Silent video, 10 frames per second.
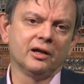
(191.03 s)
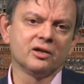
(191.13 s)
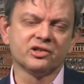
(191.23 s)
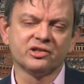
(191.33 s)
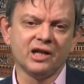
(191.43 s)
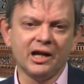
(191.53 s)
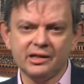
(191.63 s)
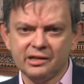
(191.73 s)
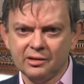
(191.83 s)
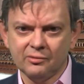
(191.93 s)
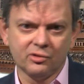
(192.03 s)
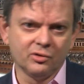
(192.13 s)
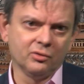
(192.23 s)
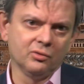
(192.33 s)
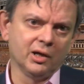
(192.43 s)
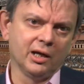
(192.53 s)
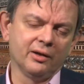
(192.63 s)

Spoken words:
in our society through